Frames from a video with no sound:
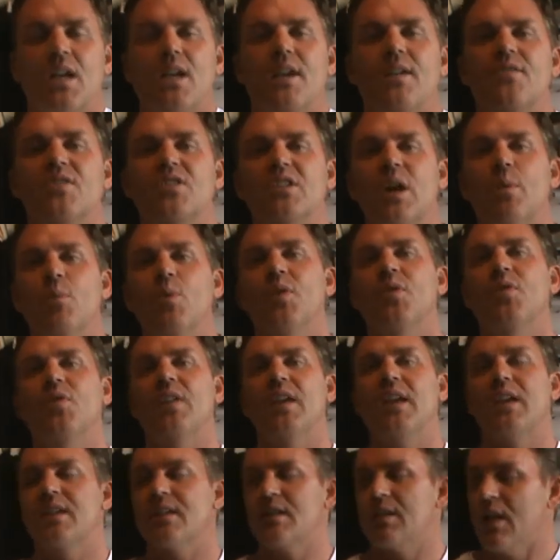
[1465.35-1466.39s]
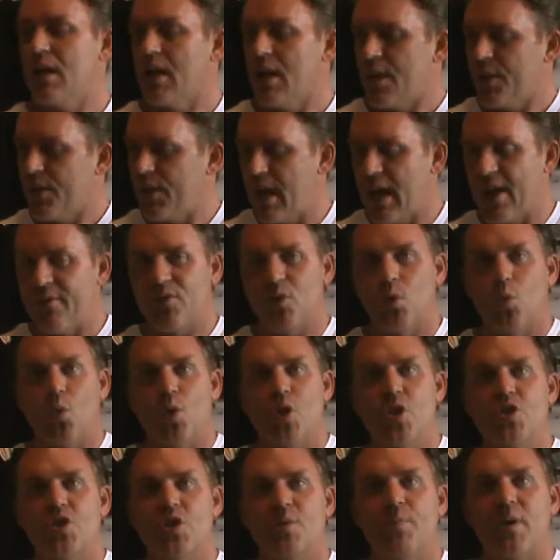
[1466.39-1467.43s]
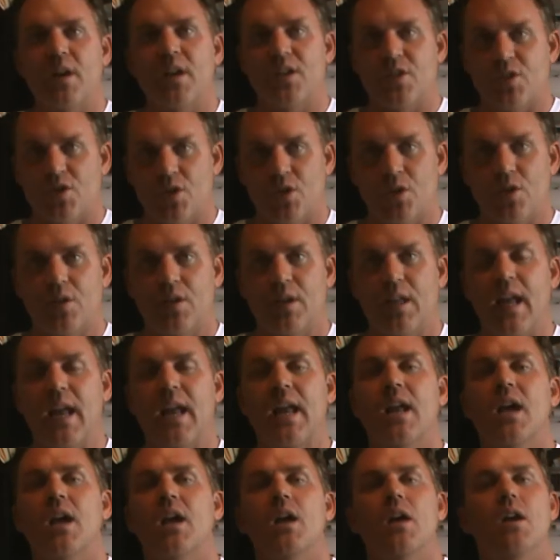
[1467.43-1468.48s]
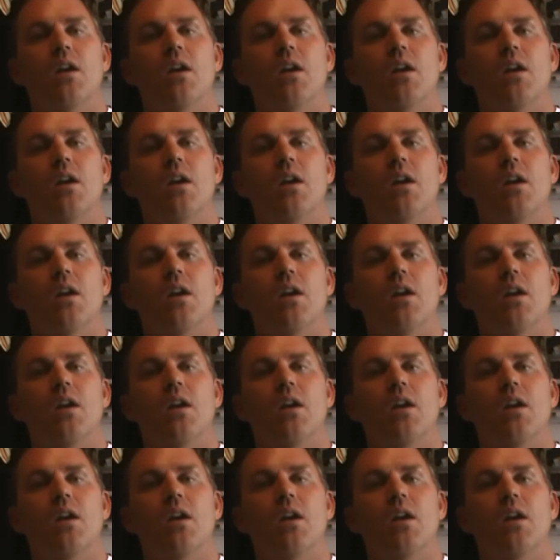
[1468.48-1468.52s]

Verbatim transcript: If someone thinks they have to worship on a certain day,